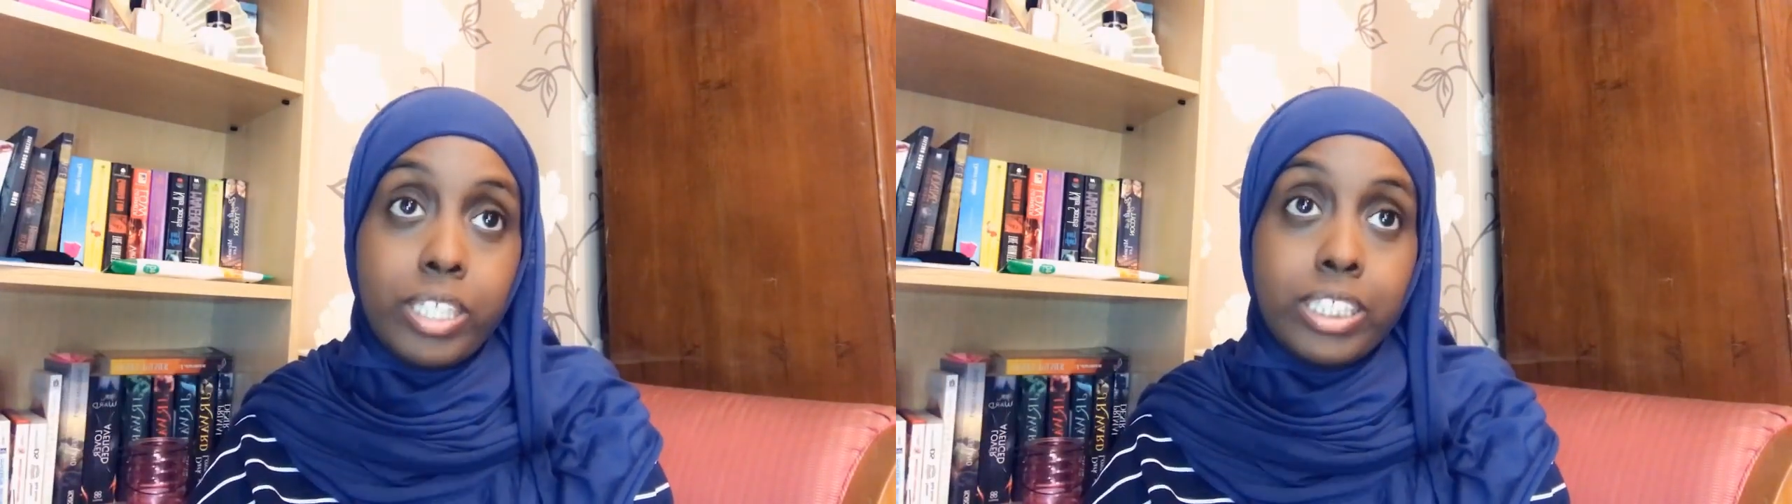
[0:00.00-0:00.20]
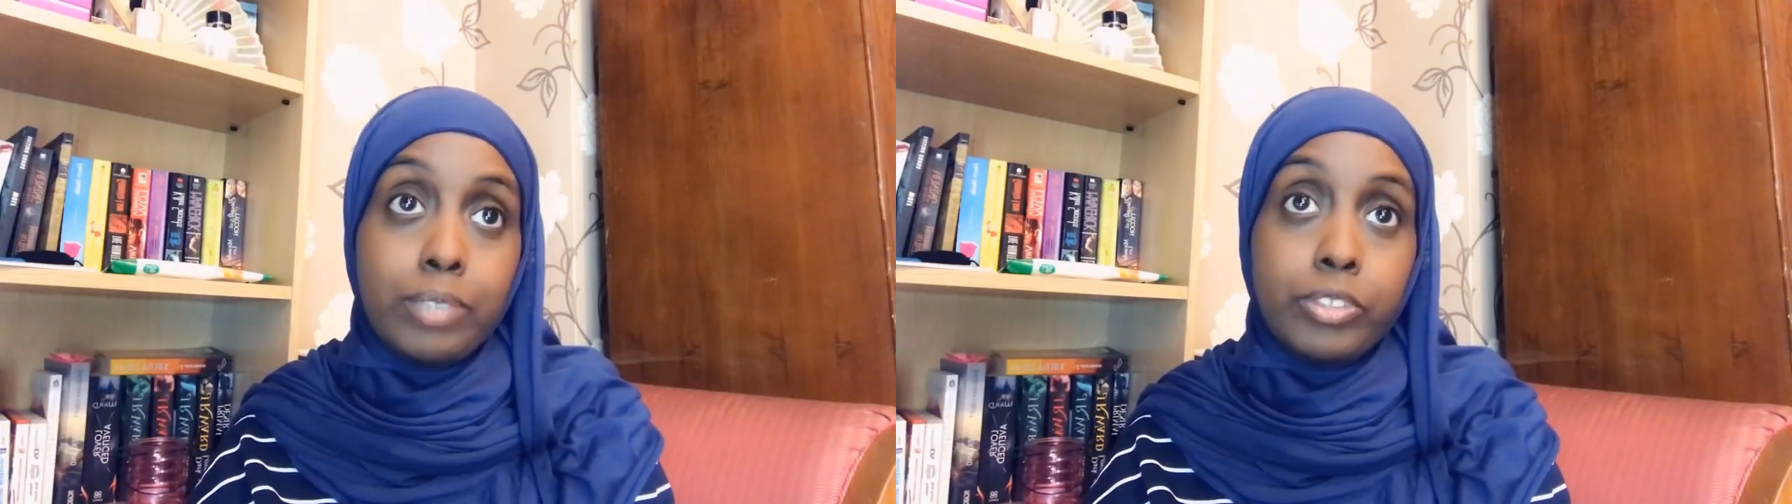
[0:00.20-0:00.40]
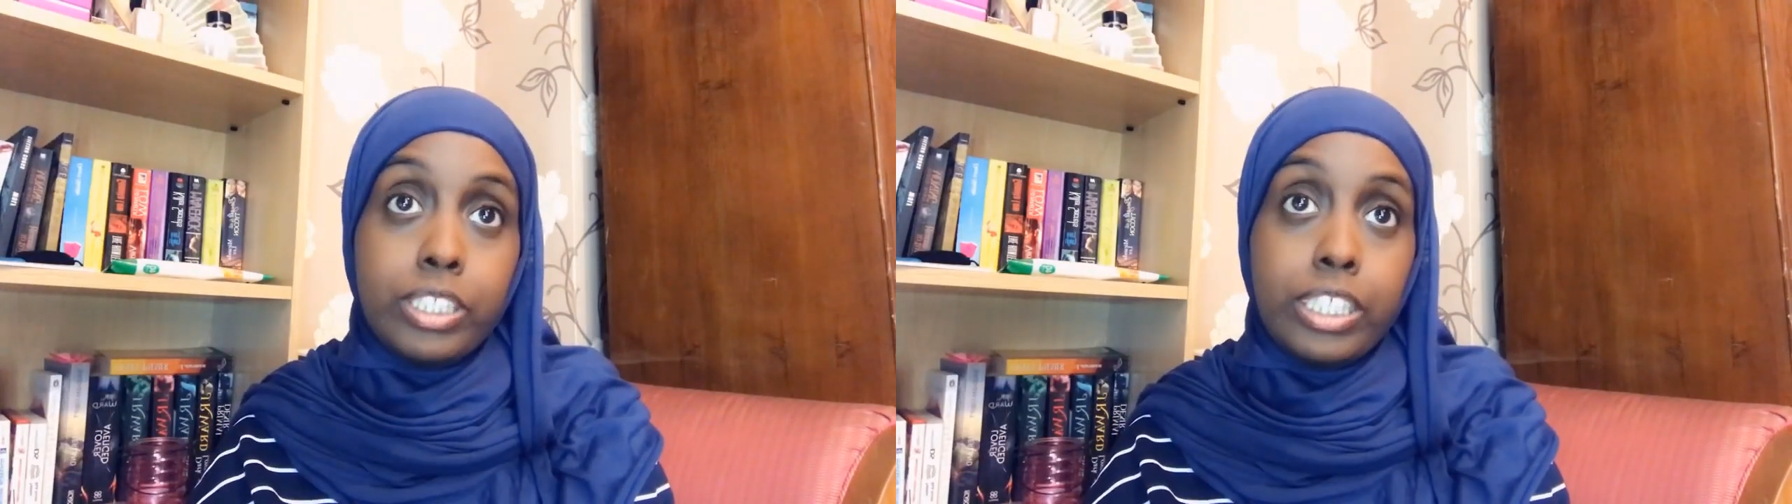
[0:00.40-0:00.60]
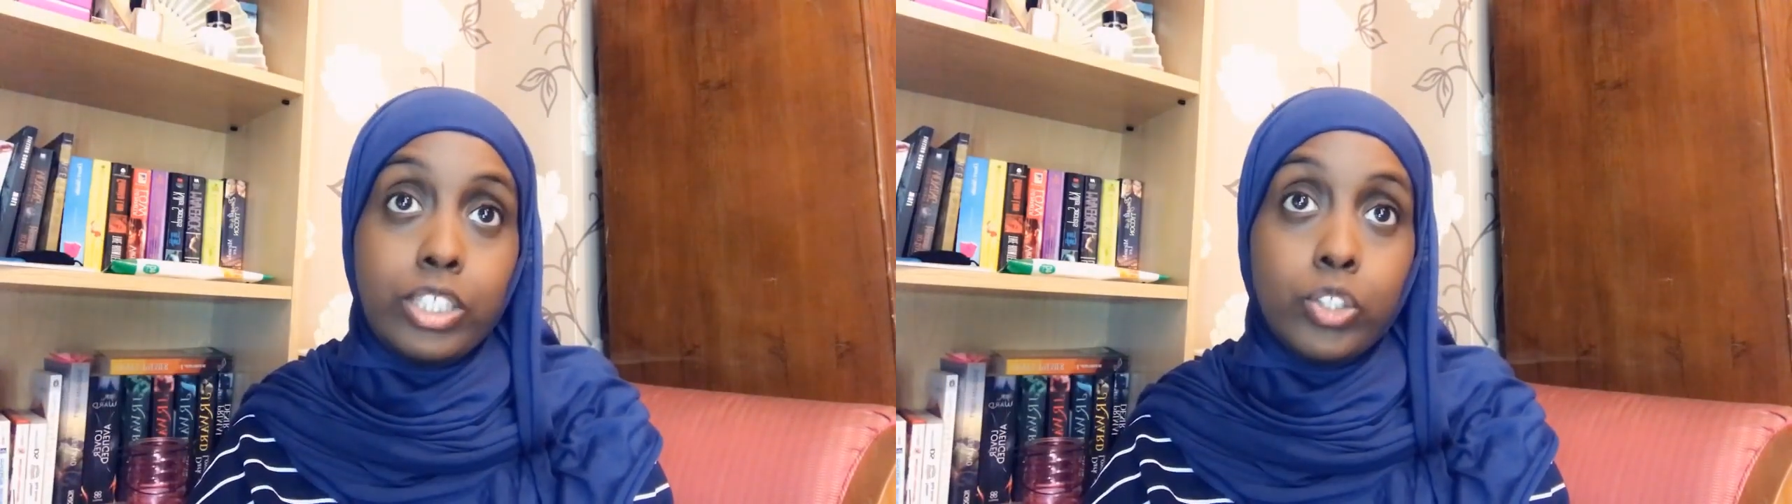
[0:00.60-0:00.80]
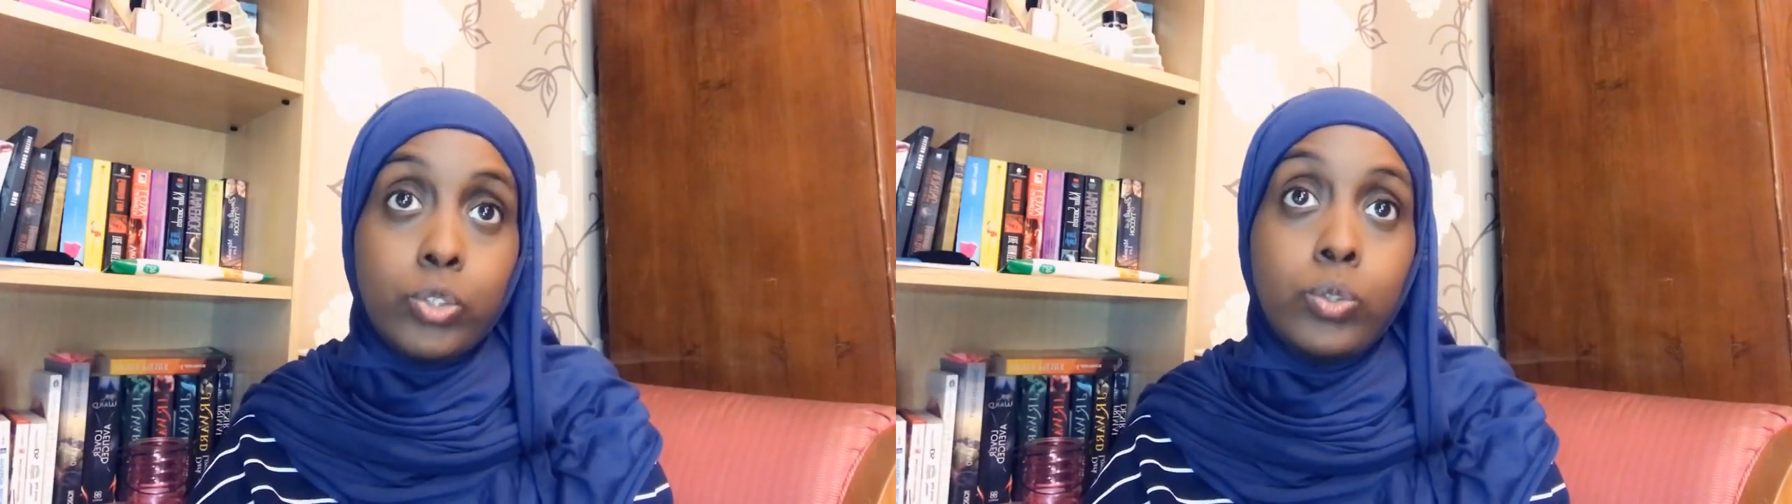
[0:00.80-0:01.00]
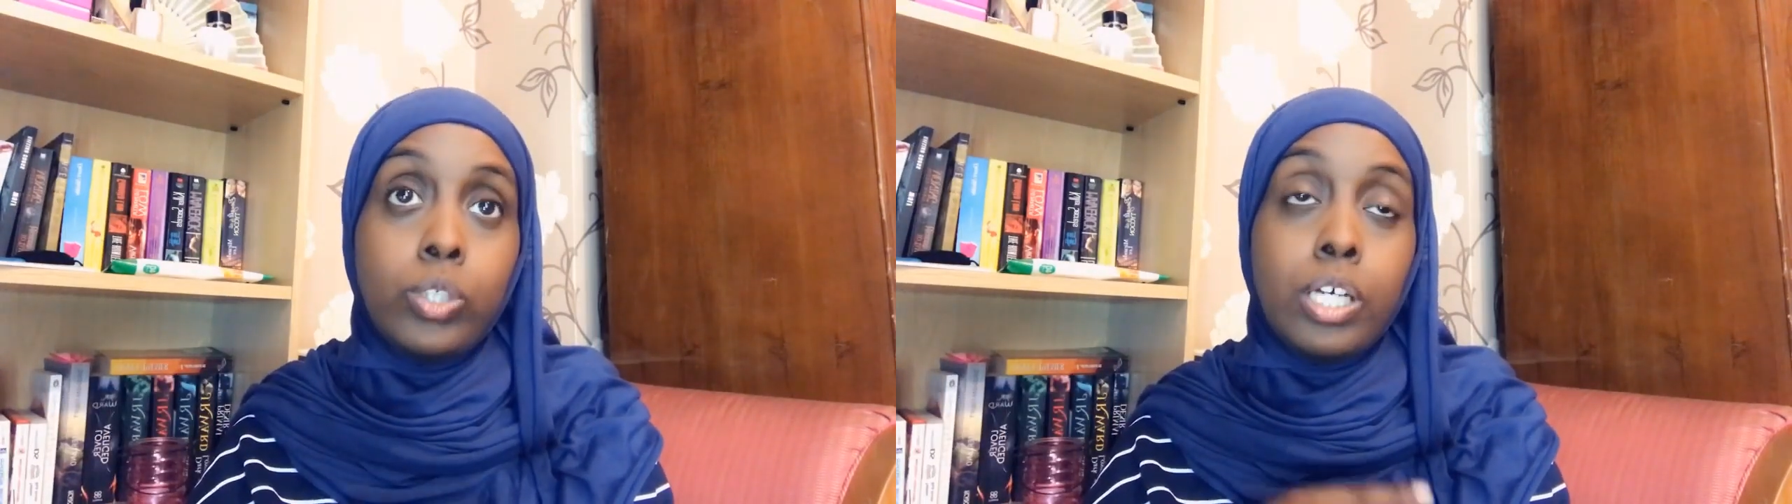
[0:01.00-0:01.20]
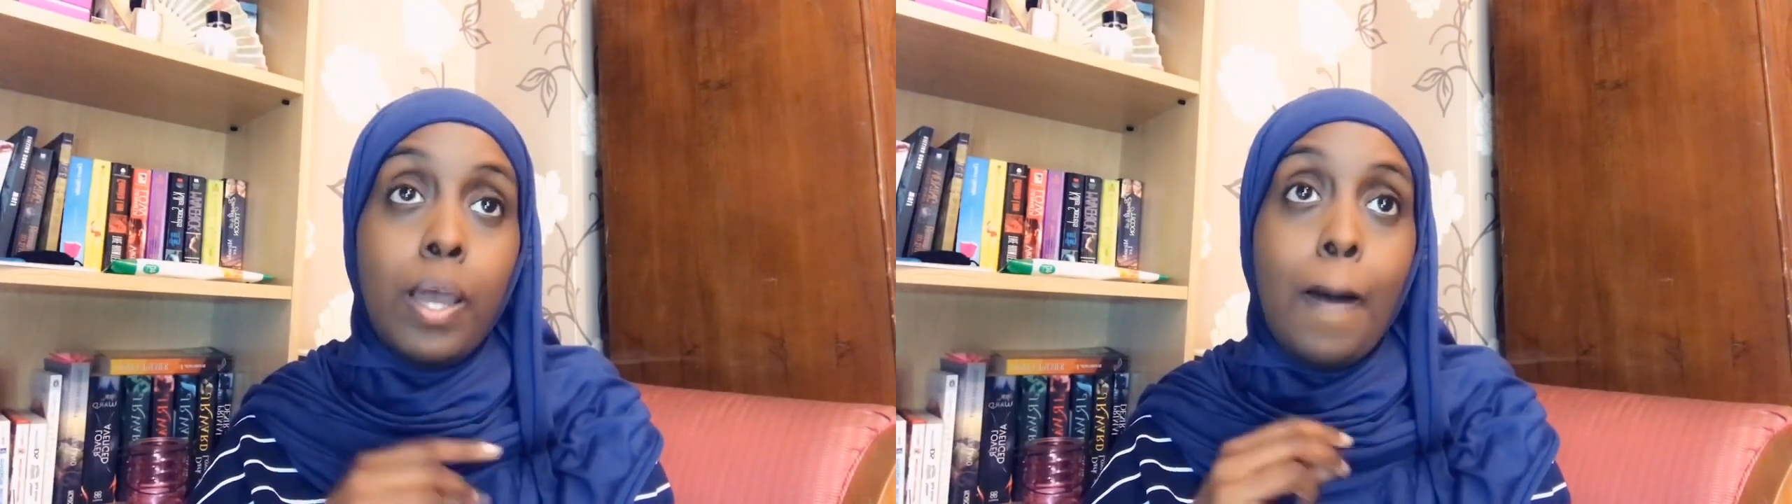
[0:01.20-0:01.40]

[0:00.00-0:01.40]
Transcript: as many times as you need to.